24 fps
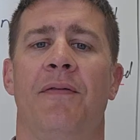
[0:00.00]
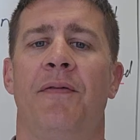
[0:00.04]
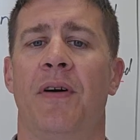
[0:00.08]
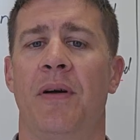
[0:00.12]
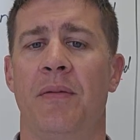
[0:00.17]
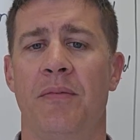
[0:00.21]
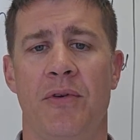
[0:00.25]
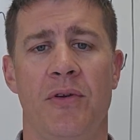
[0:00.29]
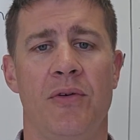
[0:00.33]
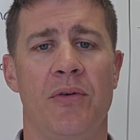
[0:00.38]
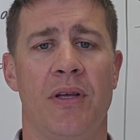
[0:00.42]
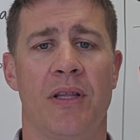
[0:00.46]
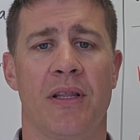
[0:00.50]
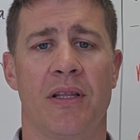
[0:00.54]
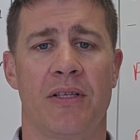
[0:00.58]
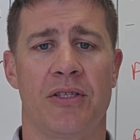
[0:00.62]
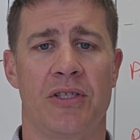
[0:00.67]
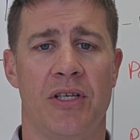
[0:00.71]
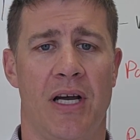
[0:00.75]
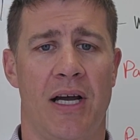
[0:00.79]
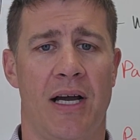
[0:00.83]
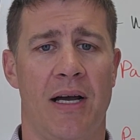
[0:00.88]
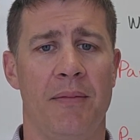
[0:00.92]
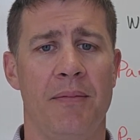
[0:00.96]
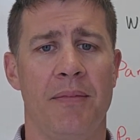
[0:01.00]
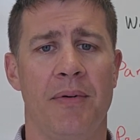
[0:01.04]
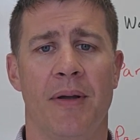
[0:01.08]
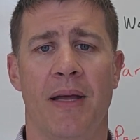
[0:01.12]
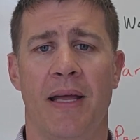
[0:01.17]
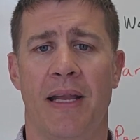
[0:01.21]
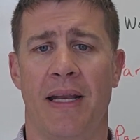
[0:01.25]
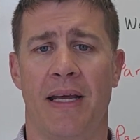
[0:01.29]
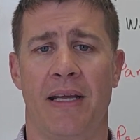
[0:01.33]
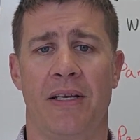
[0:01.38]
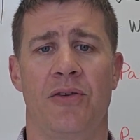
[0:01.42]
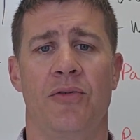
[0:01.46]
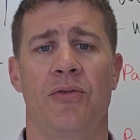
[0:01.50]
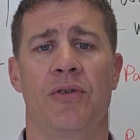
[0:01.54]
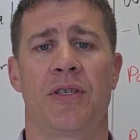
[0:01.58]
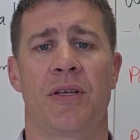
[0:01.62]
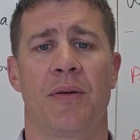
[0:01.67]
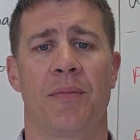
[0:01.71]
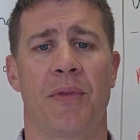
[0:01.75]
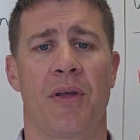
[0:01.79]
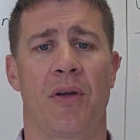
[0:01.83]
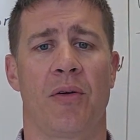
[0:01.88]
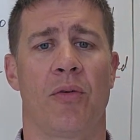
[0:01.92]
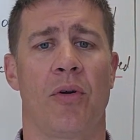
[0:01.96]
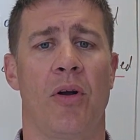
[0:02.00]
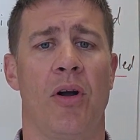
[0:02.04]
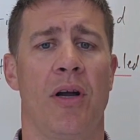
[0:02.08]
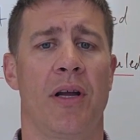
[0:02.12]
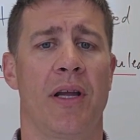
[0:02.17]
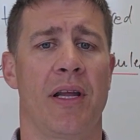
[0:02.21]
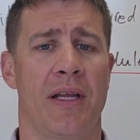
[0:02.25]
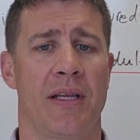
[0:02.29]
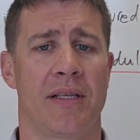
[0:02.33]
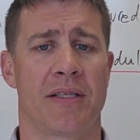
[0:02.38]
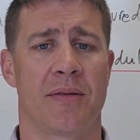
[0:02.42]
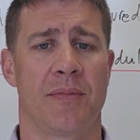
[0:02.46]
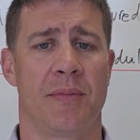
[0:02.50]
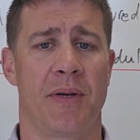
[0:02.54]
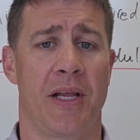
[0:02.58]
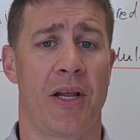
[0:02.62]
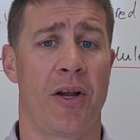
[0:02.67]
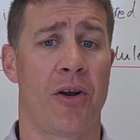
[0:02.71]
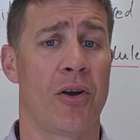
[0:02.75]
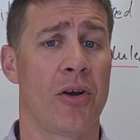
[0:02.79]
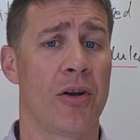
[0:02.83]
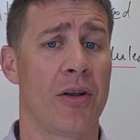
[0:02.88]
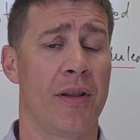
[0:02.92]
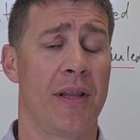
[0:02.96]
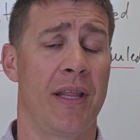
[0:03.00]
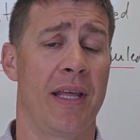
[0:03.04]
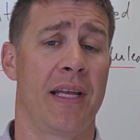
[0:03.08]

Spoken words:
I'm doing the job and I do something wrong and get somebody hurt,